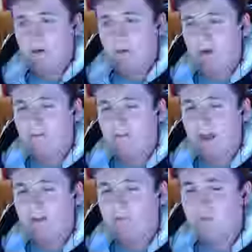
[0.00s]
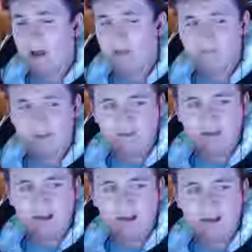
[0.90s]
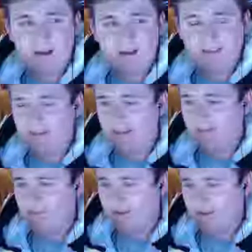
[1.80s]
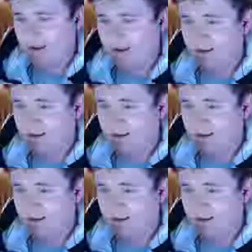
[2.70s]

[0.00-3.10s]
Why is there an XY feed rate and not a Z feed rate?